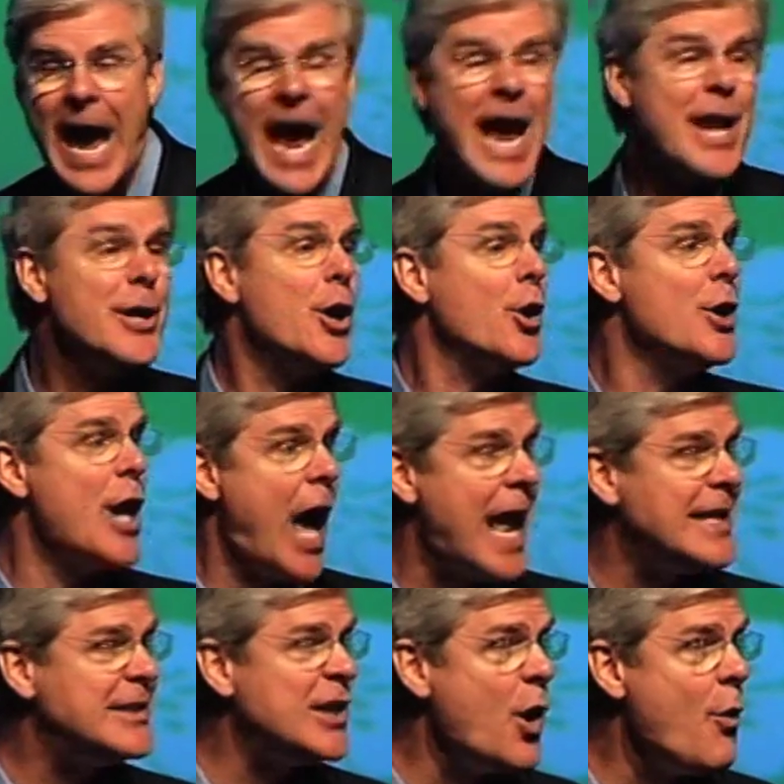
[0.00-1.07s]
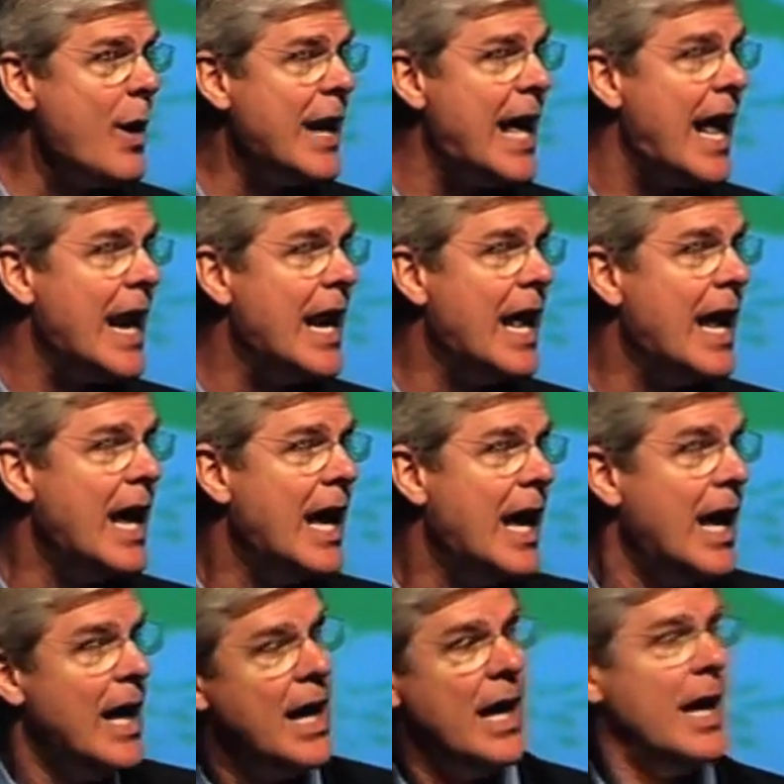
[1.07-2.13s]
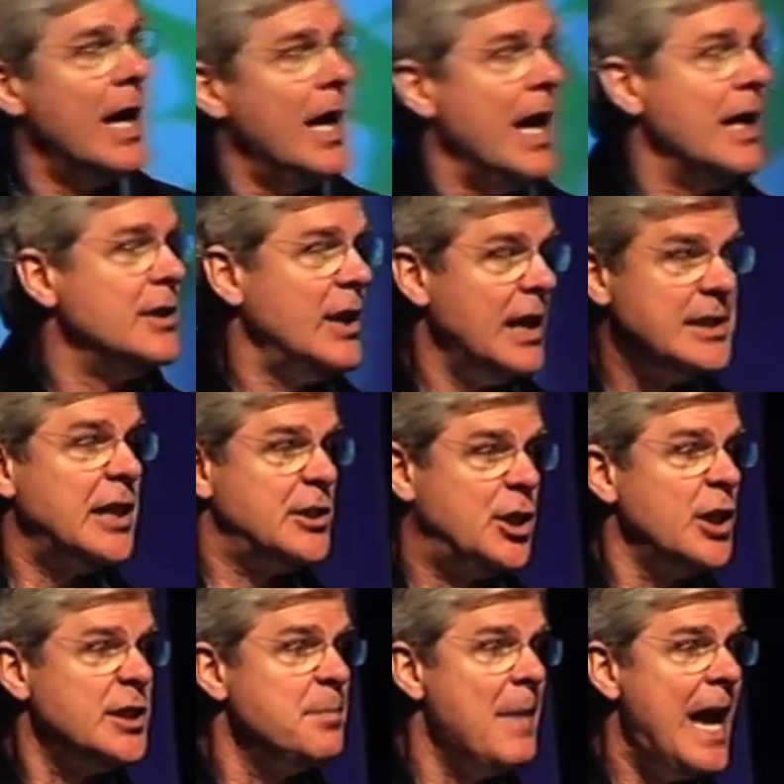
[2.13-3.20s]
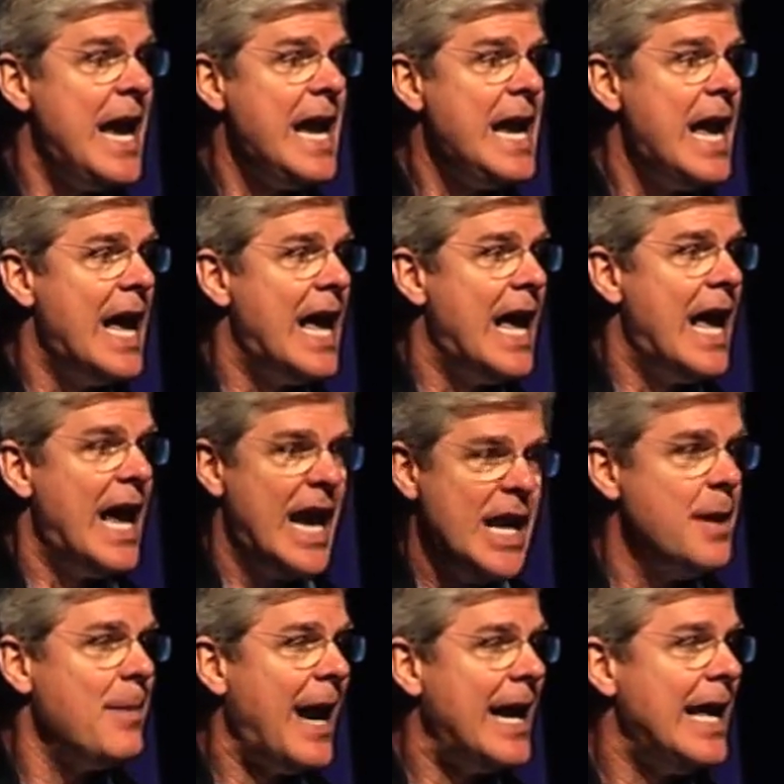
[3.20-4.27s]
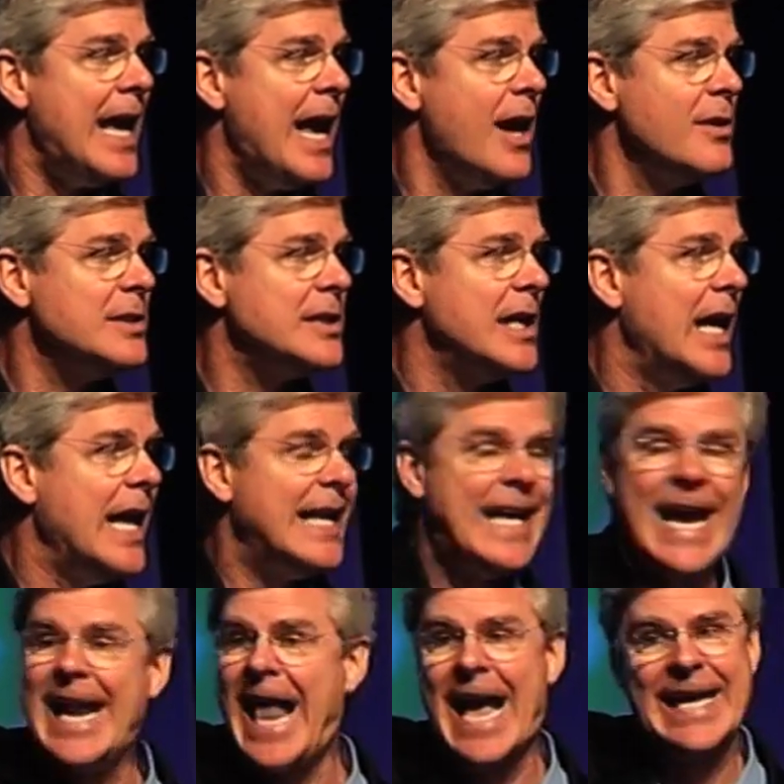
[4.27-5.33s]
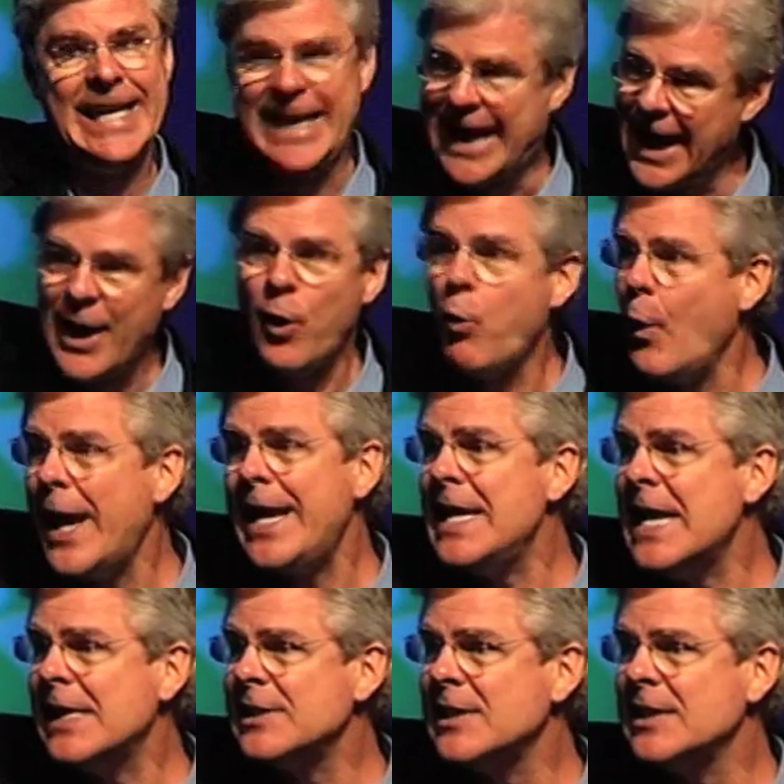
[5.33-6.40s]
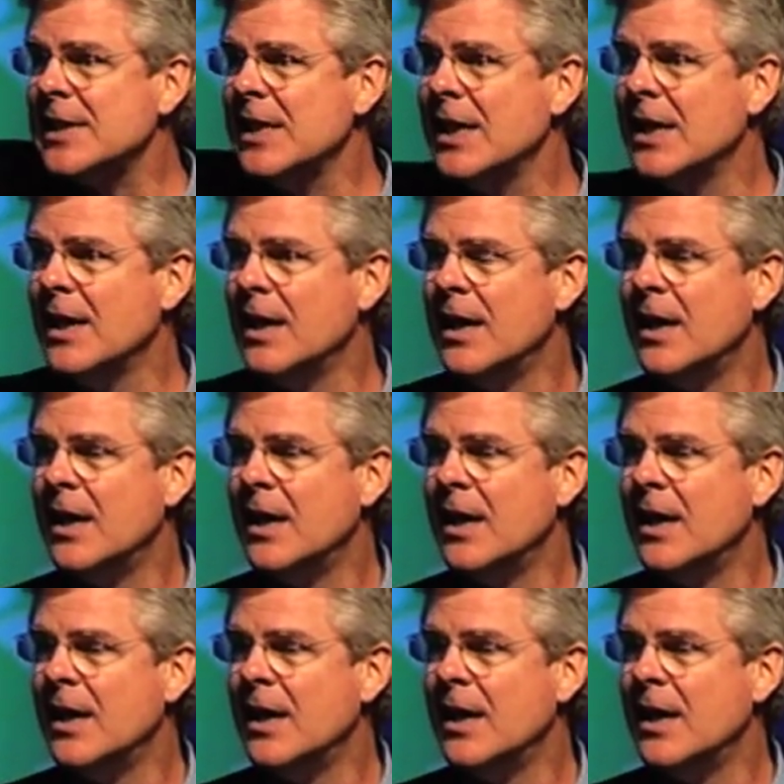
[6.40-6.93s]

And you're not doing it. Is it just me? Anybody else? Can I get a witness?